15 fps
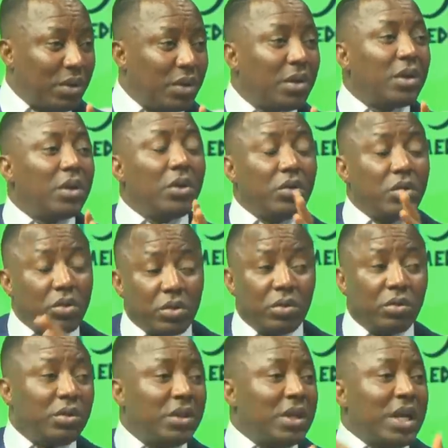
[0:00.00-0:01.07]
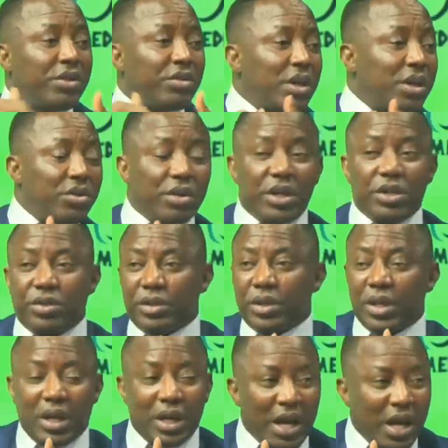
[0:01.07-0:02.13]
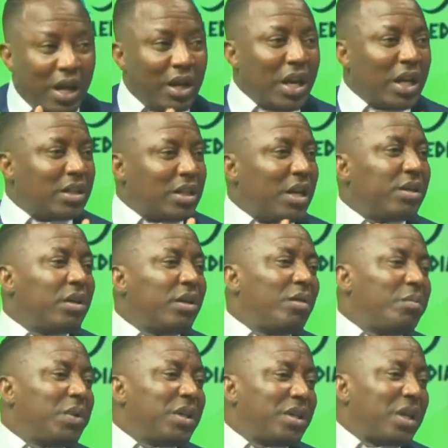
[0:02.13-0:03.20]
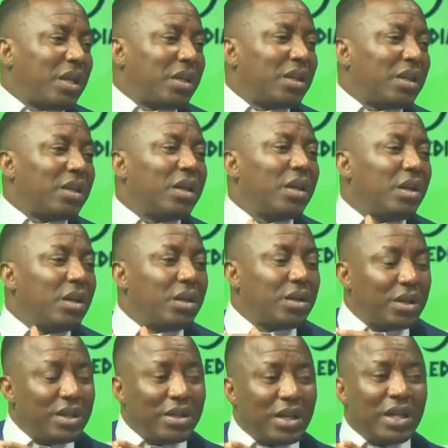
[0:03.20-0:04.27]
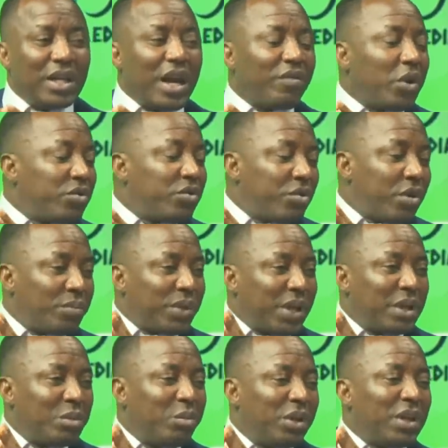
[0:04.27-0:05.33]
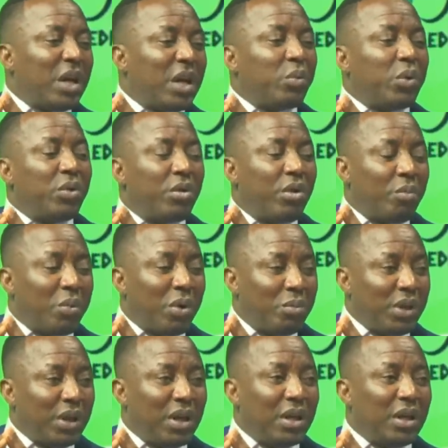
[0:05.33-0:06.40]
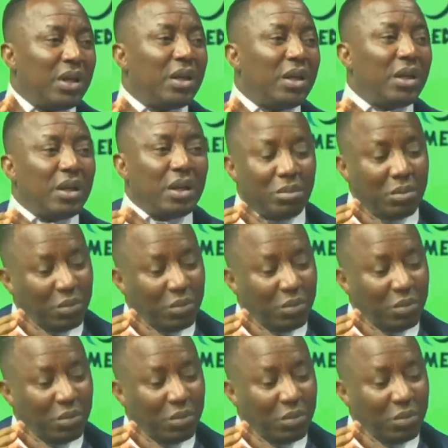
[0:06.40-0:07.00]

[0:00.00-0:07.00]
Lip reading: Mm. To the Nigerian Treasury. And I heard that's how the government started. Since then, they have not dropped any money that we know of publicly.